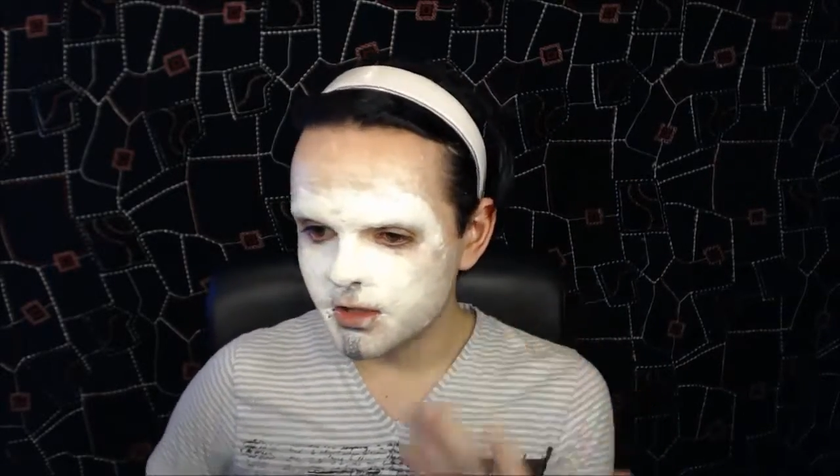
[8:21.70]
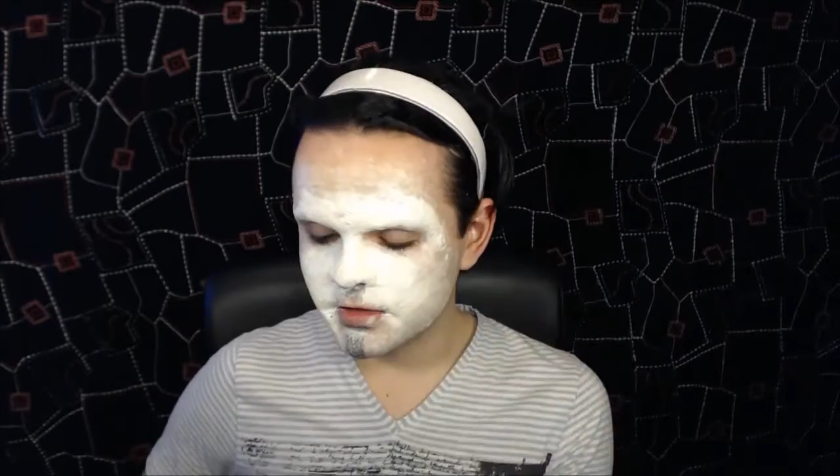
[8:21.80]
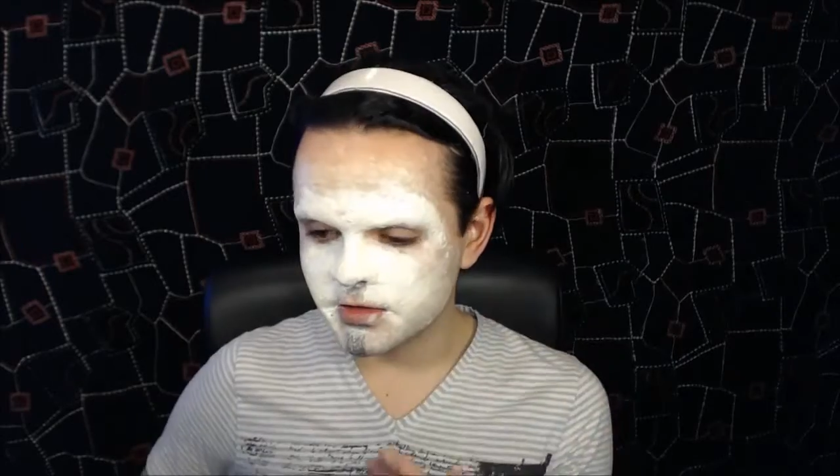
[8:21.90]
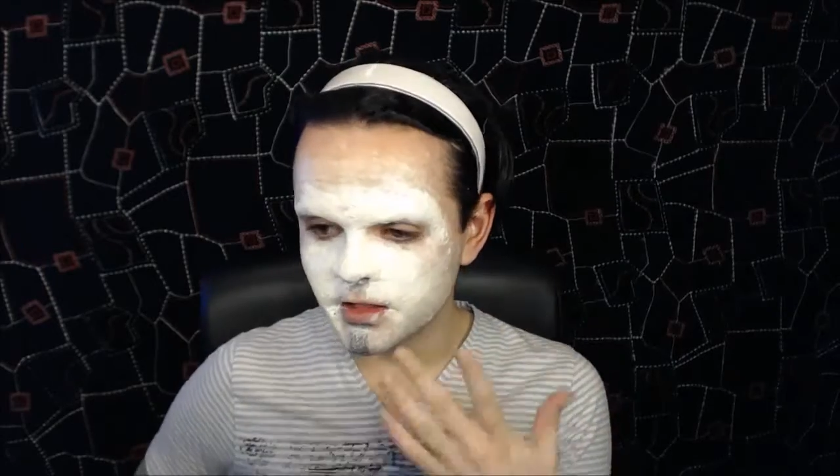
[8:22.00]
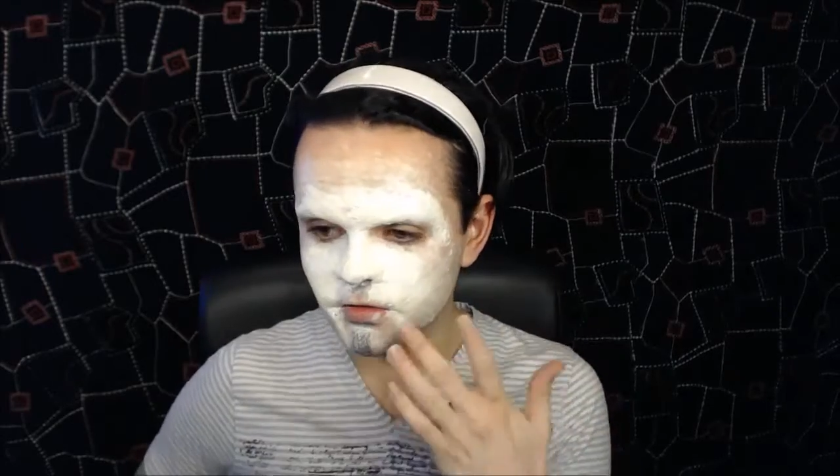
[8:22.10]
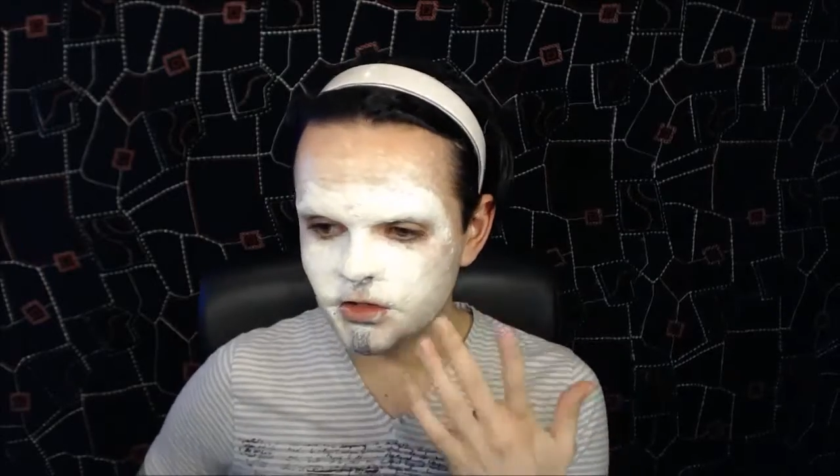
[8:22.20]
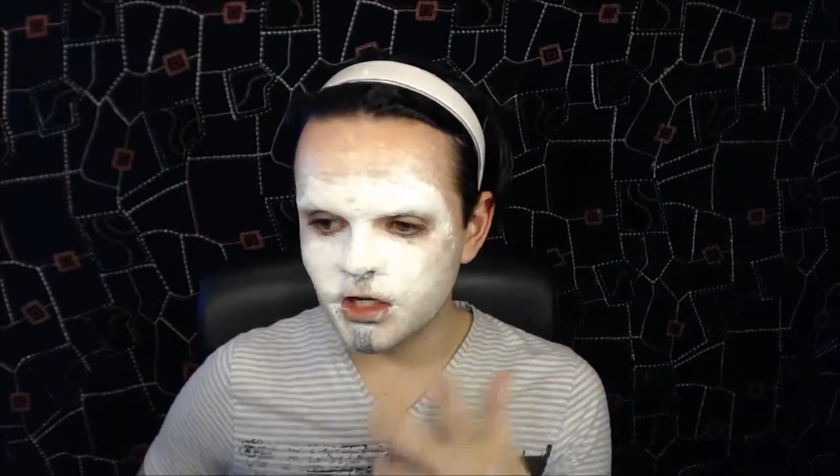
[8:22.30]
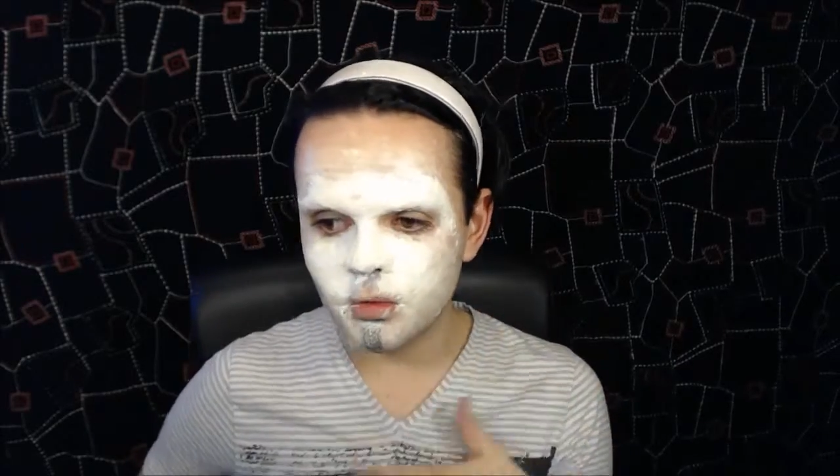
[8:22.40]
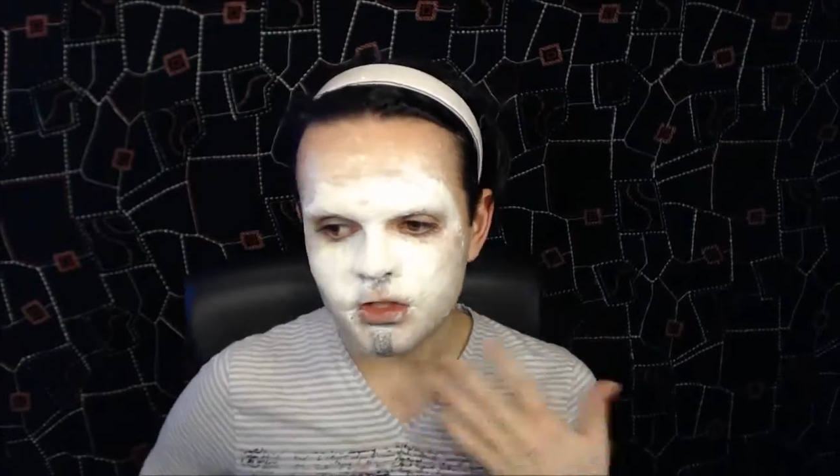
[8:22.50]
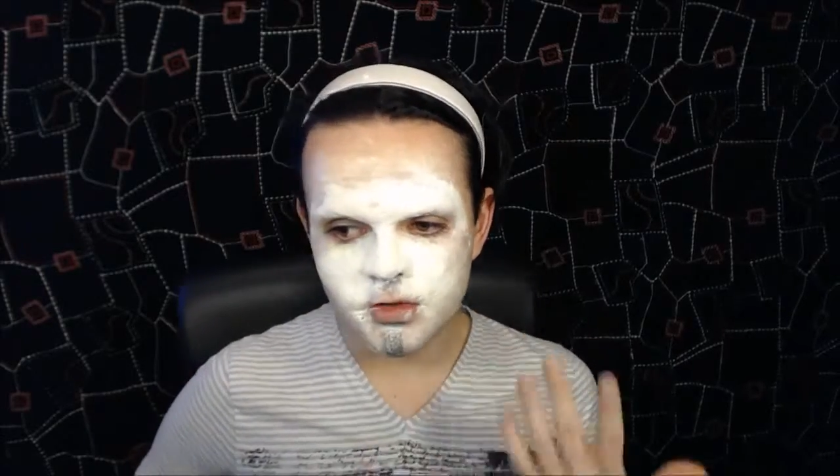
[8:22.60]
If you
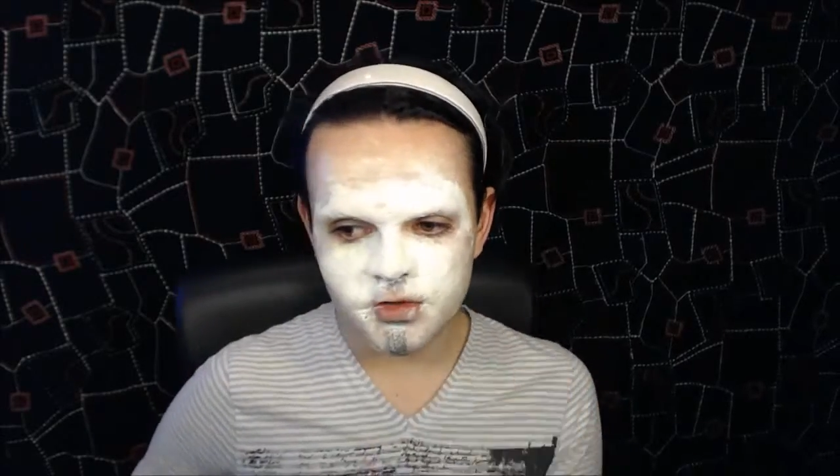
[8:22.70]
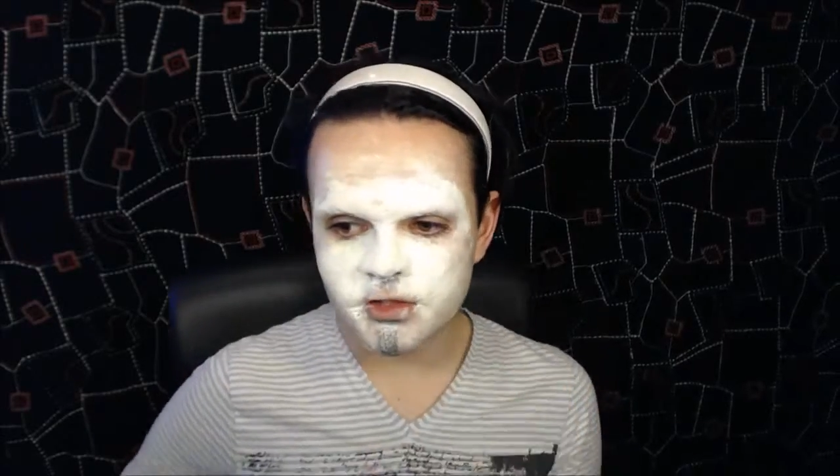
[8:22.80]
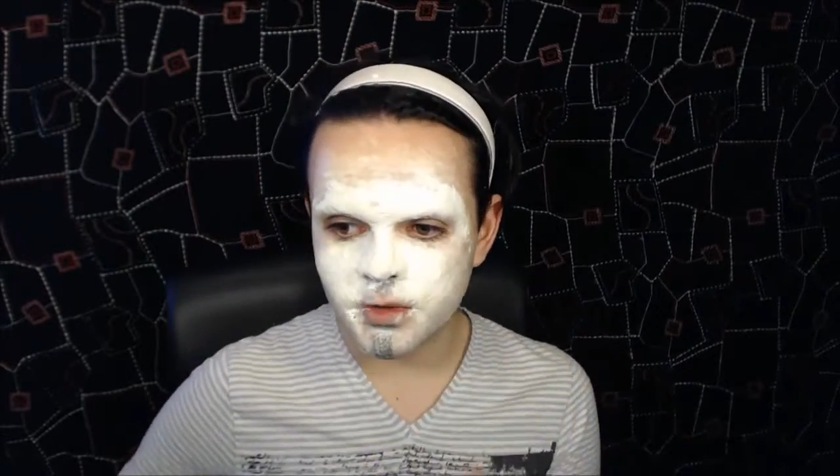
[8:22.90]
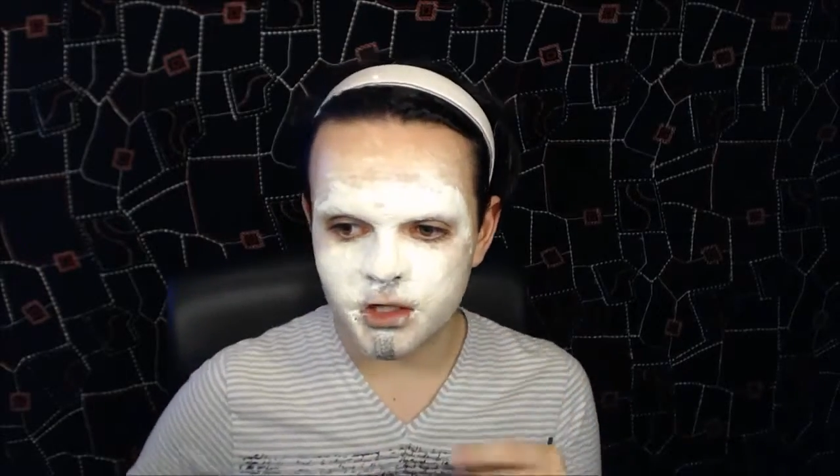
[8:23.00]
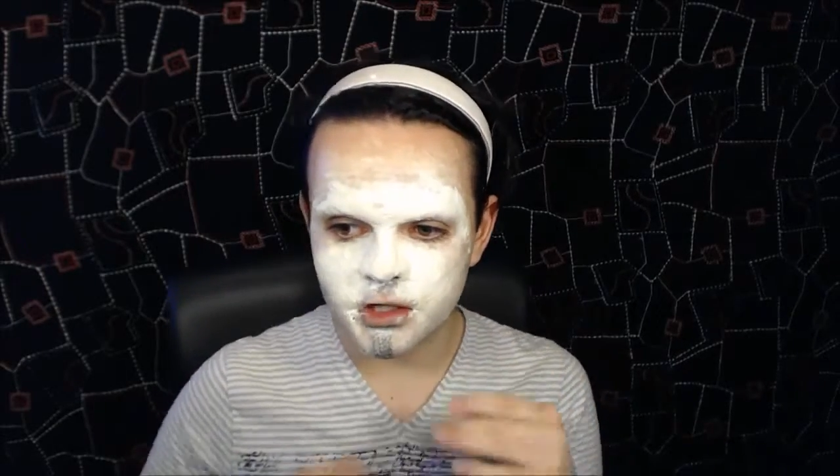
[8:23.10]
don't want to do it this way,